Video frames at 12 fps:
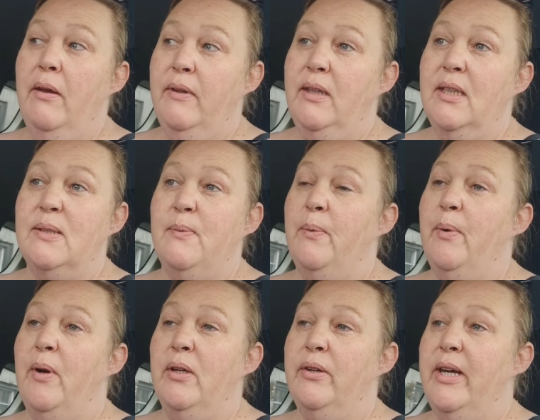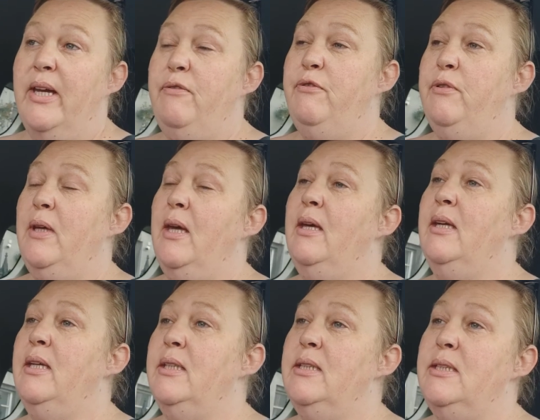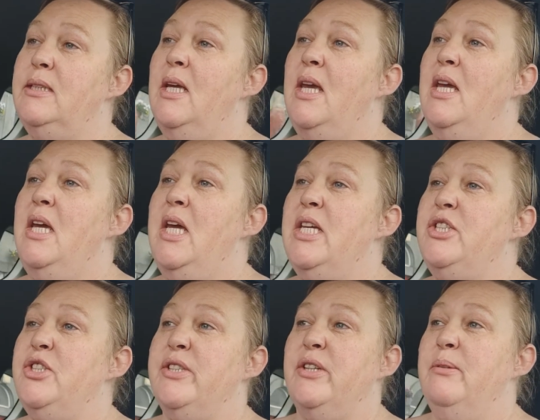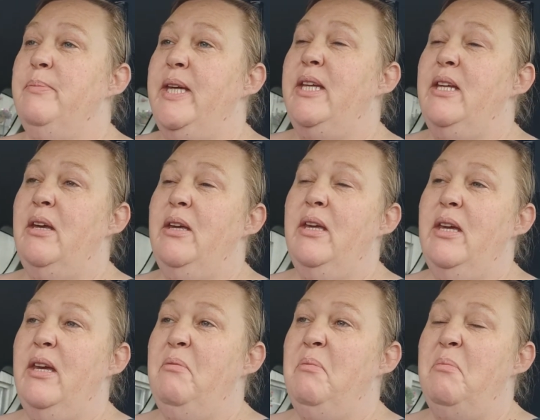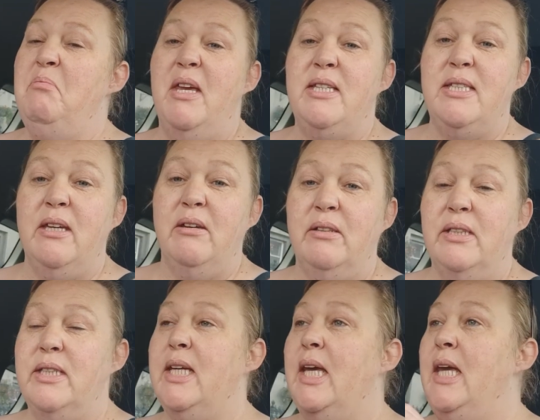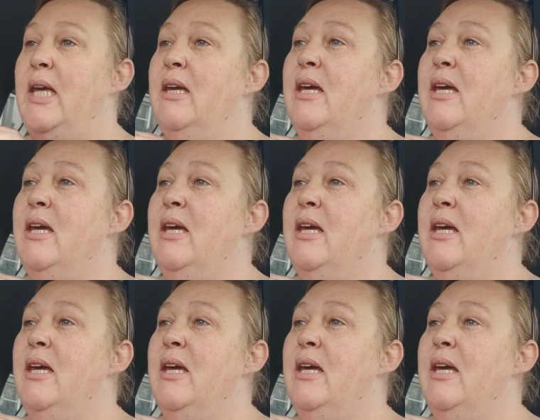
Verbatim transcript: And that's what we're all going to have. And it's just going to be messy old tea.